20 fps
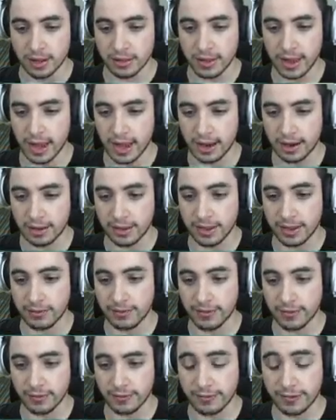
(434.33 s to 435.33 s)
that the
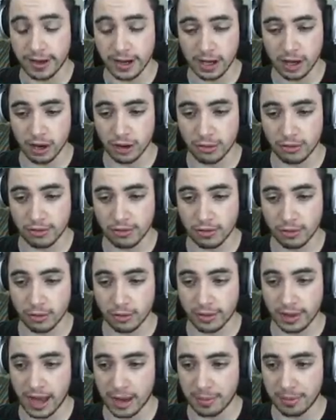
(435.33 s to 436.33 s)
videos
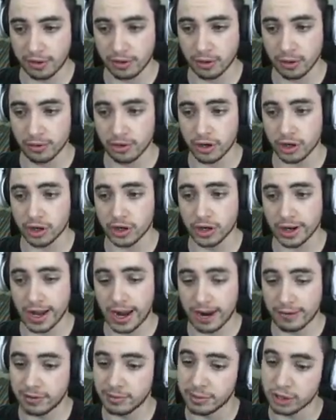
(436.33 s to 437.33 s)
or the episodes are going to
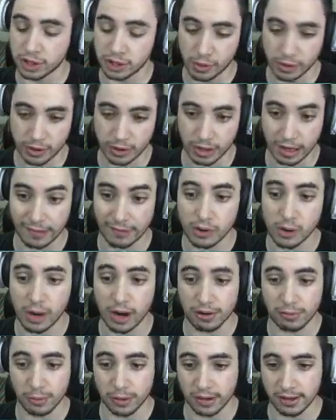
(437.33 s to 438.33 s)
have to be shorter if you
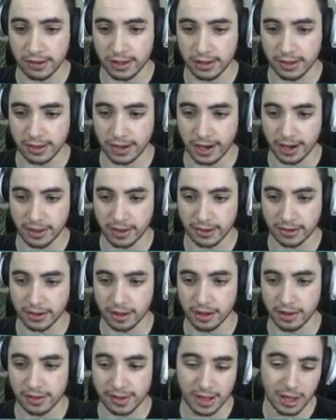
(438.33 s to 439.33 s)
guys want a season out of this,
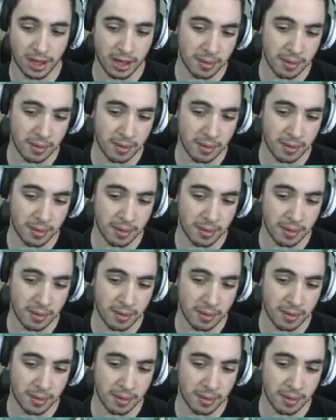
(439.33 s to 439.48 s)
because,